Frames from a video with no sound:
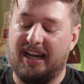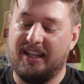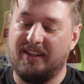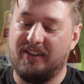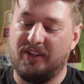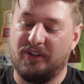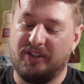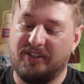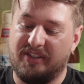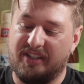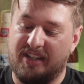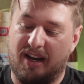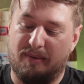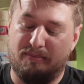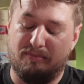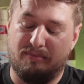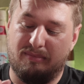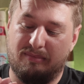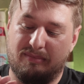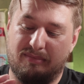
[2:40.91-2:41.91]
There's
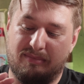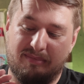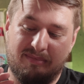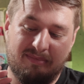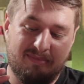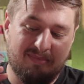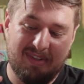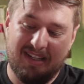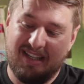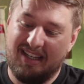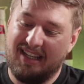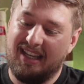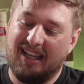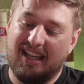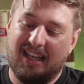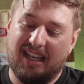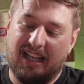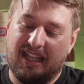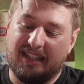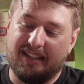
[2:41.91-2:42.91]
some
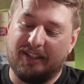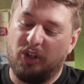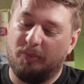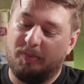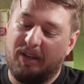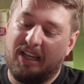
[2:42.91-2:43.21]
little